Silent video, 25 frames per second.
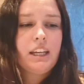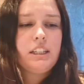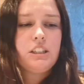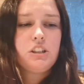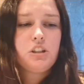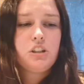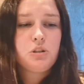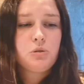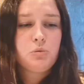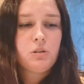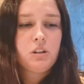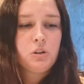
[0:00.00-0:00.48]

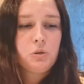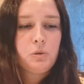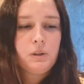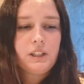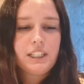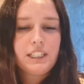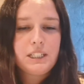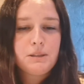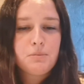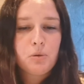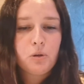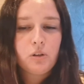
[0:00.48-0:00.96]
Just want to
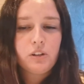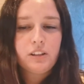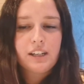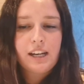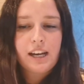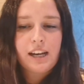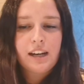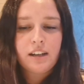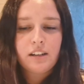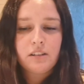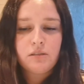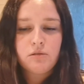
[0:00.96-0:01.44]
quickly point
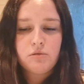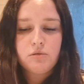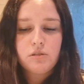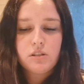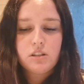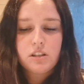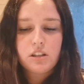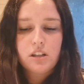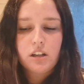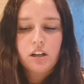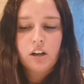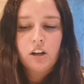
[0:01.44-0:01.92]
out
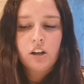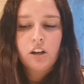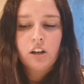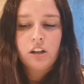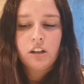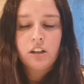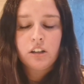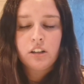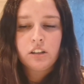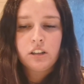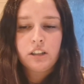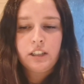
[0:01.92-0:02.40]

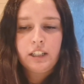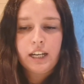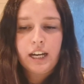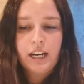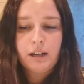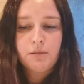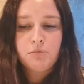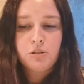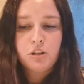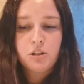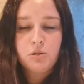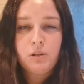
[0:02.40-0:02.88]
I
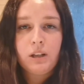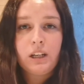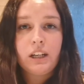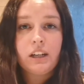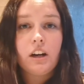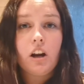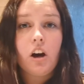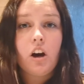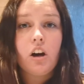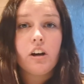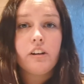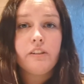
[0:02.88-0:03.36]
am doing
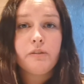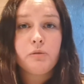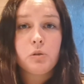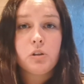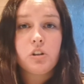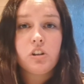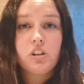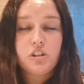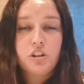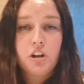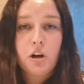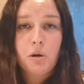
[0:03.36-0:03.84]
live
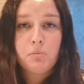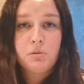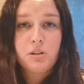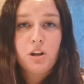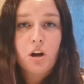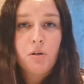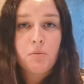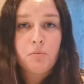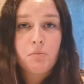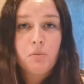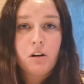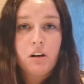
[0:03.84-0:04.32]
workshops on